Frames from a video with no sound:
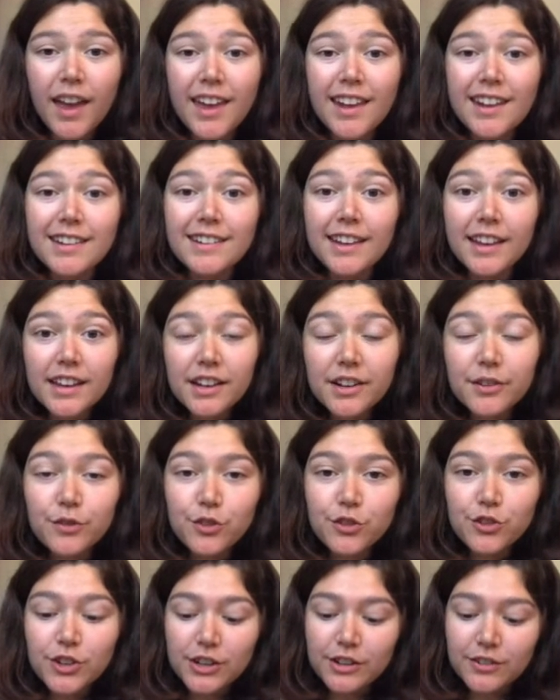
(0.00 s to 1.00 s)
Negative
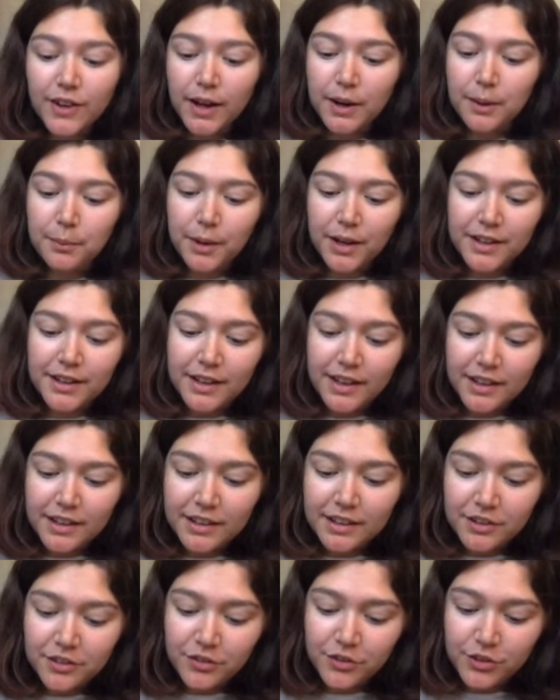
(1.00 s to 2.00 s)
3 divided by
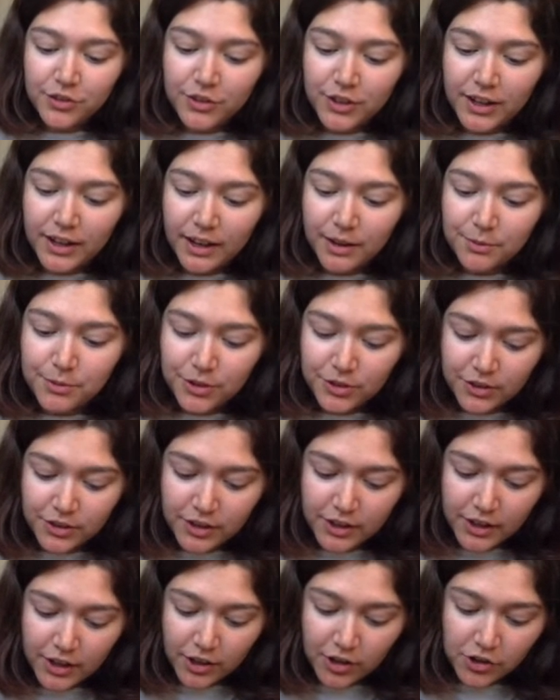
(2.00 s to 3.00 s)
negative 3, I'm just
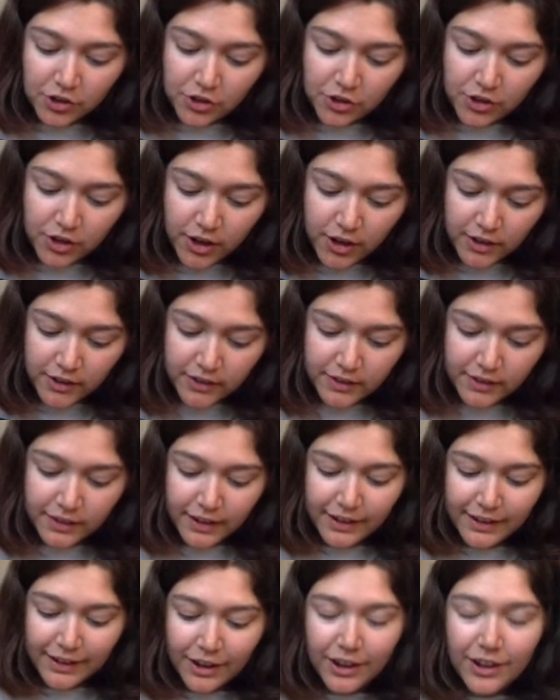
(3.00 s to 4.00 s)
going to cross
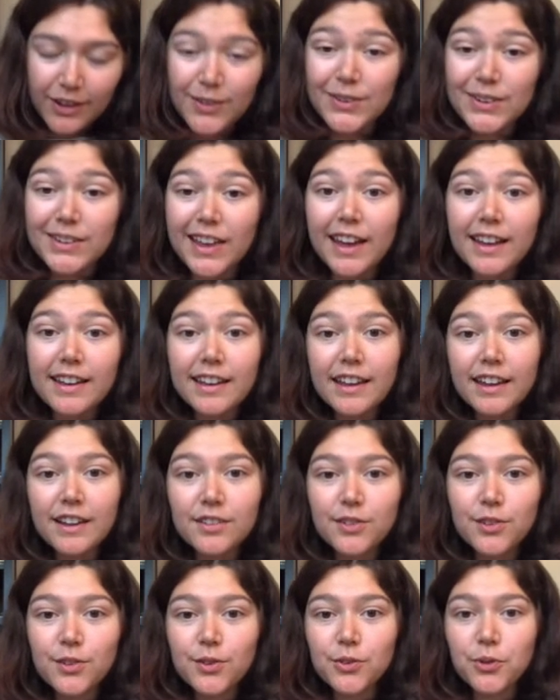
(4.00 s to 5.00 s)
that out, that
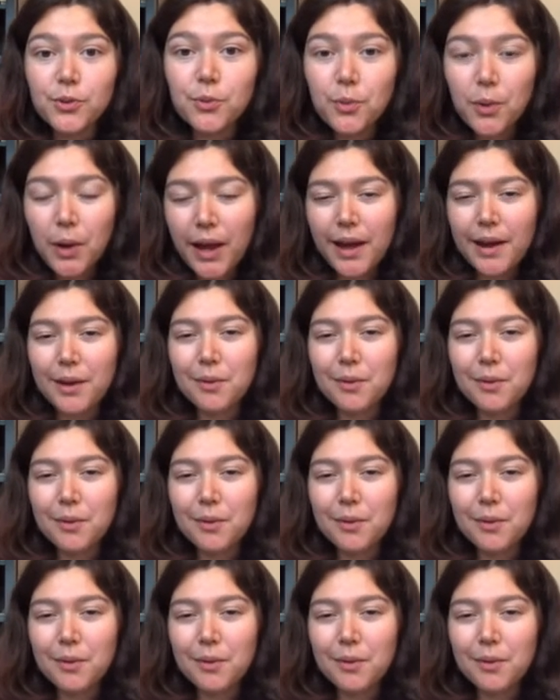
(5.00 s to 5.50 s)
cancels away.